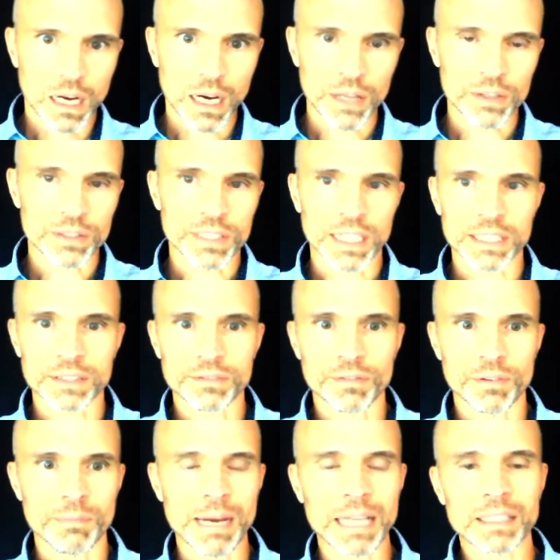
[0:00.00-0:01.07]
Other signs of
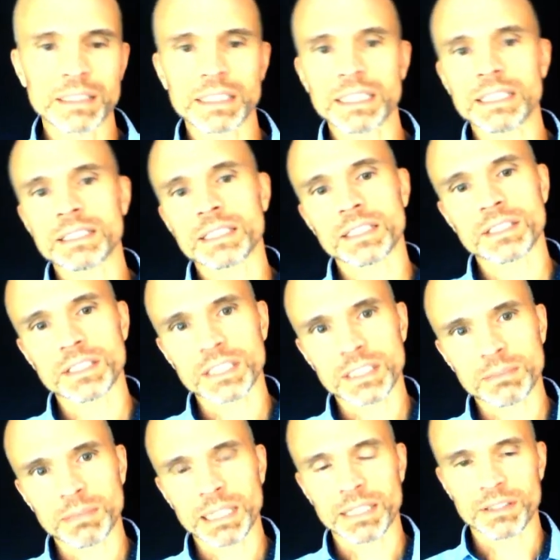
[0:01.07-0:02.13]
formality, such as
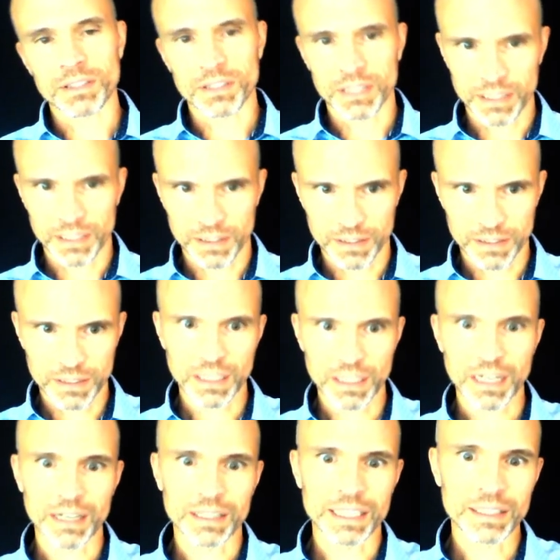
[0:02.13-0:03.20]
explained earlier,
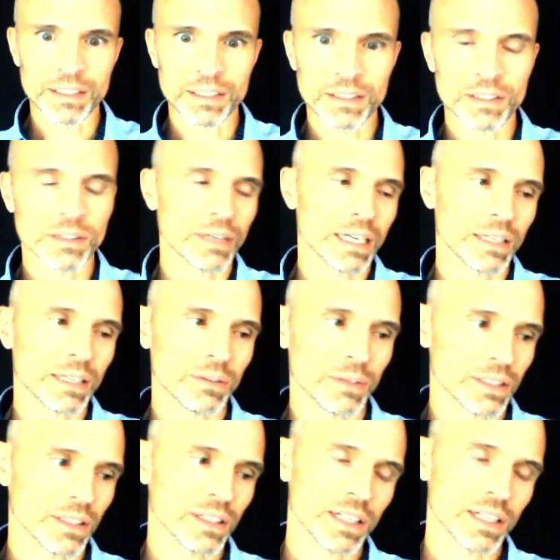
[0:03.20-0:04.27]
are here, right,
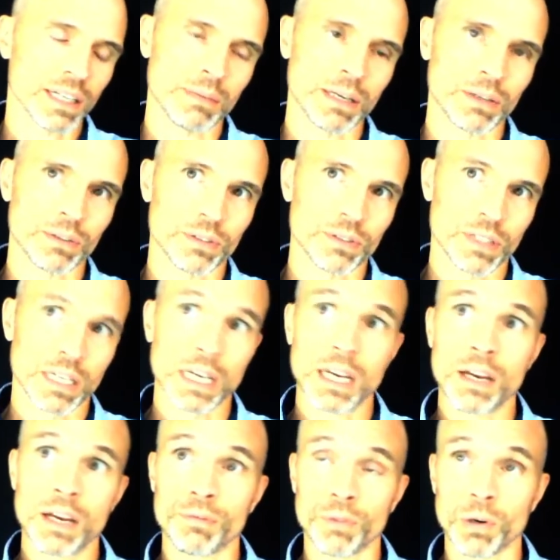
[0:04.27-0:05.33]
when talking about
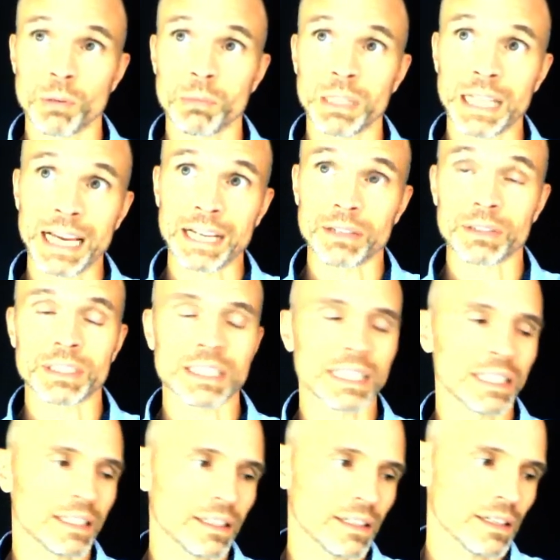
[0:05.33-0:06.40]
formal language
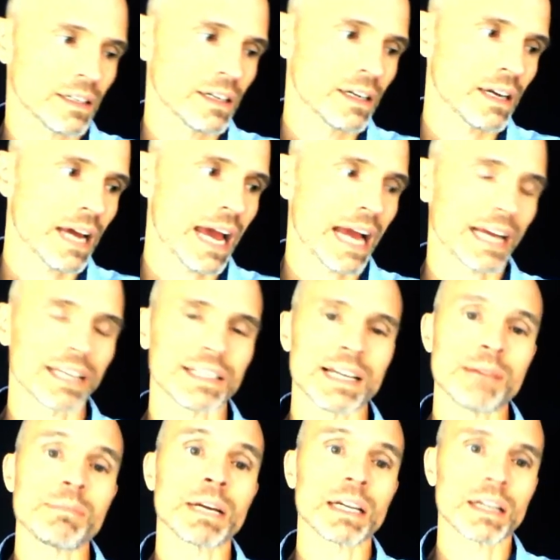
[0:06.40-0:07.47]
in
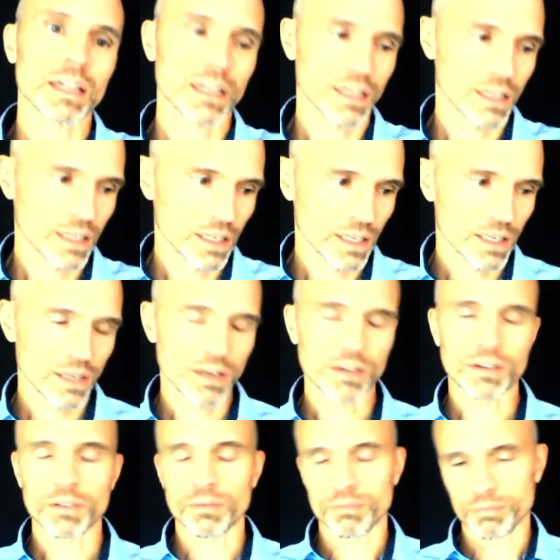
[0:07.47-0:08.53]
academic
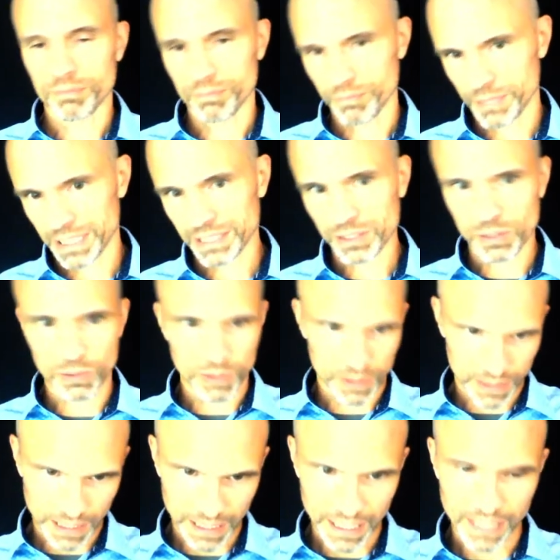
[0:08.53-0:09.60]

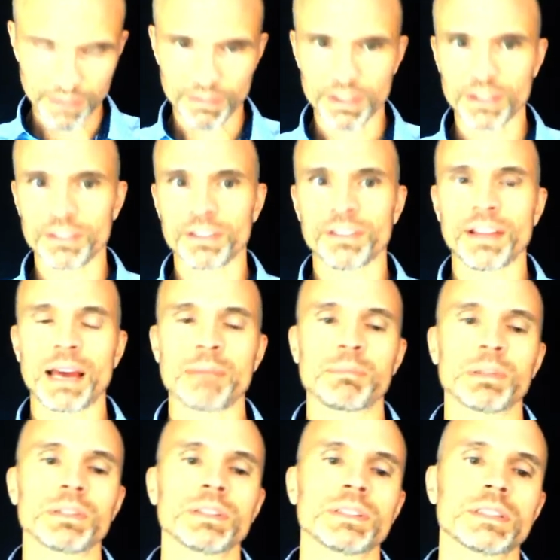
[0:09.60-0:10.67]
discourse. I gave these
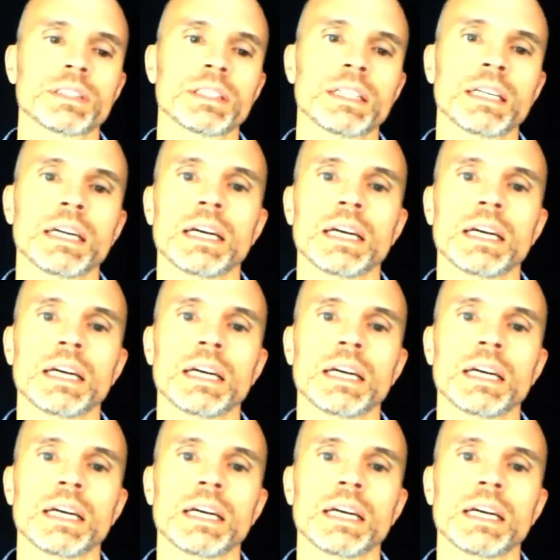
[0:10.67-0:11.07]
examples.